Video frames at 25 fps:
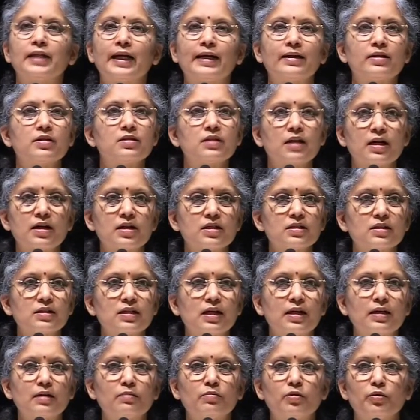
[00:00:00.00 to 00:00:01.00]
That is
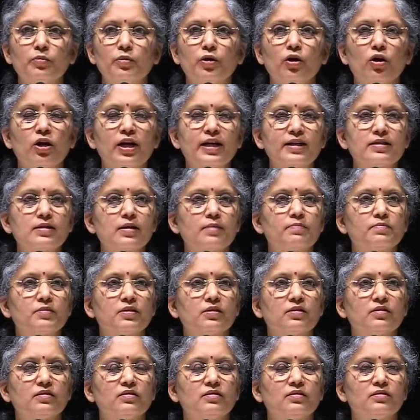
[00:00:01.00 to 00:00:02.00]
understandable, we all
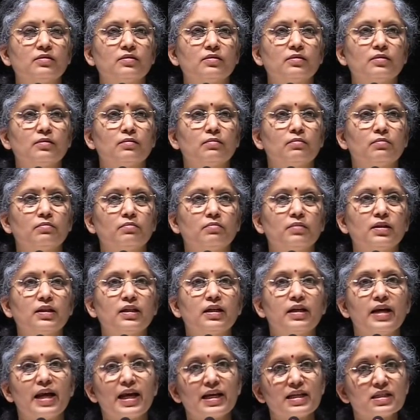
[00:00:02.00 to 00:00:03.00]
accept it.
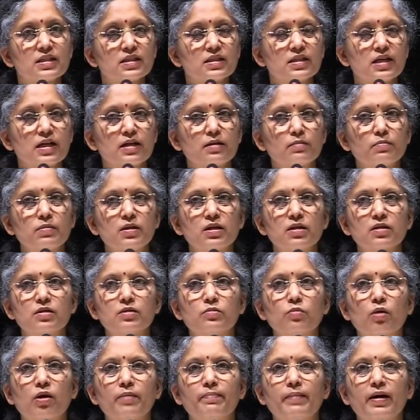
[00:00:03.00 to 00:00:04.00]
But the next statement
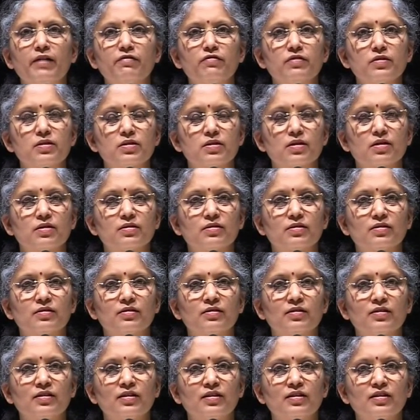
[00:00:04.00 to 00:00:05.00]
is what baffles us.
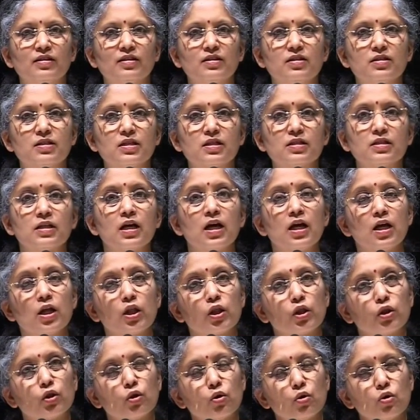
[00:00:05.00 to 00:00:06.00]
He says,
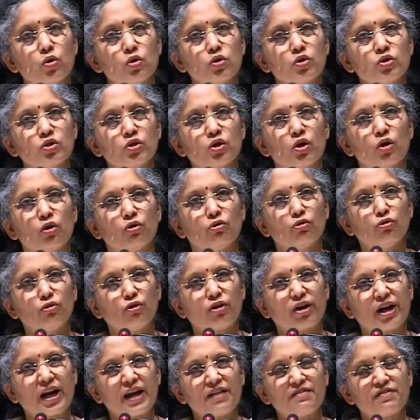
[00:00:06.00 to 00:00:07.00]
those
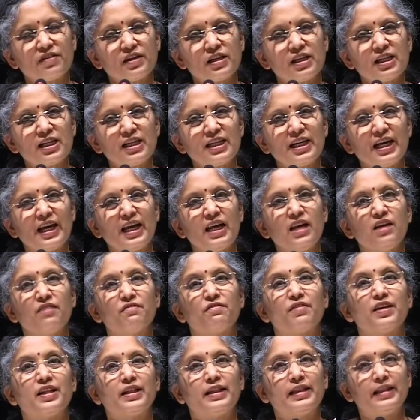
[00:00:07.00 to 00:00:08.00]
who revel
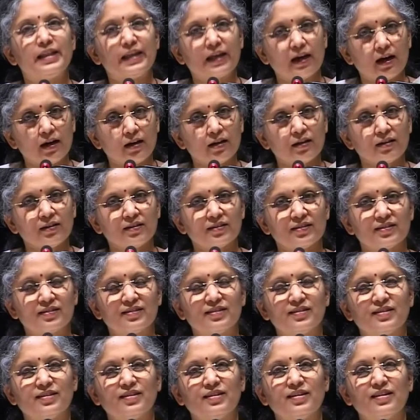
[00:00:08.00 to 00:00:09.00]
in vidya,
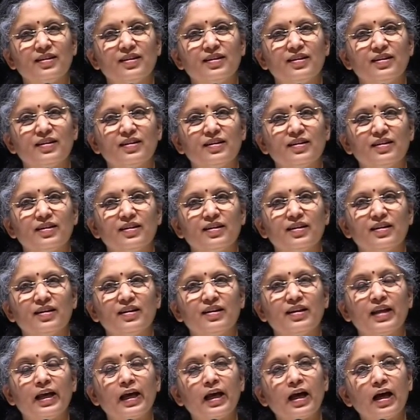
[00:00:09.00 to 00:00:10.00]

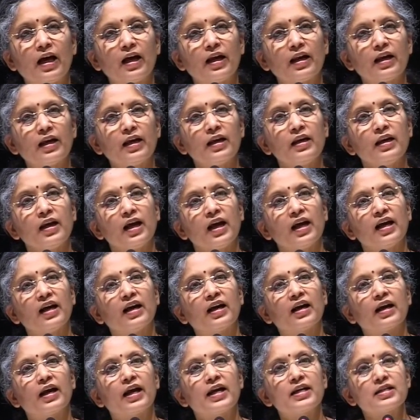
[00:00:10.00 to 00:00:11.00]
they are
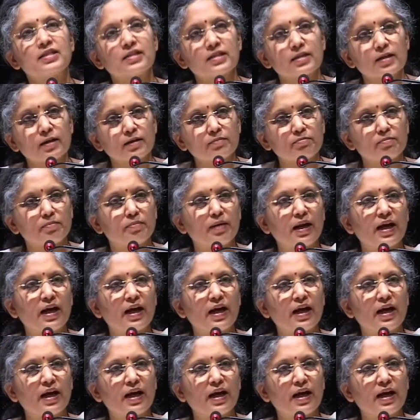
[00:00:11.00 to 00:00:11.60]
in greater